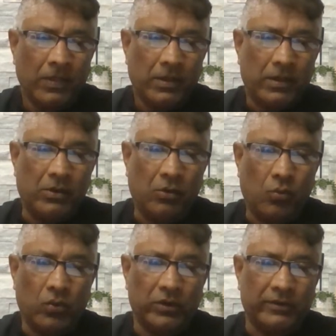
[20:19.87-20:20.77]

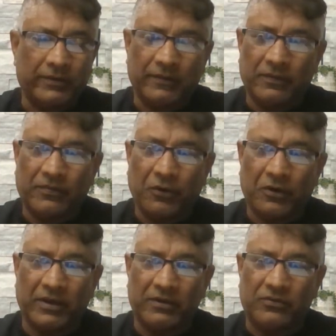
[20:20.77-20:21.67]
worth
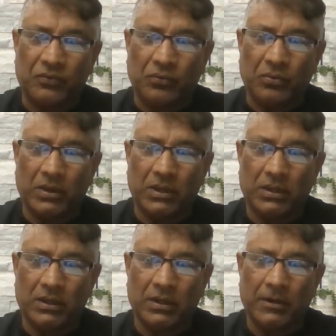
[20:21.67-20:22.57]
talking
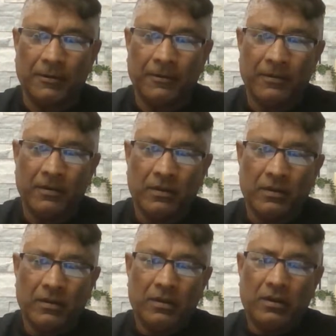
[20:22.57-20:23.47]
to.
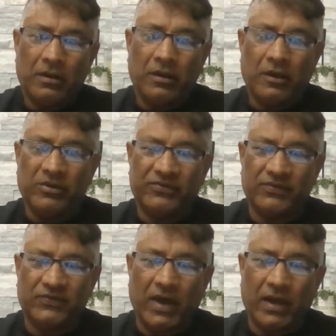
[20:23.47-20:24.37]
Hey, Mr.
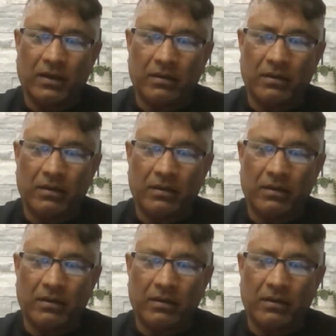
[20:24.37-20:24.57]
Jack.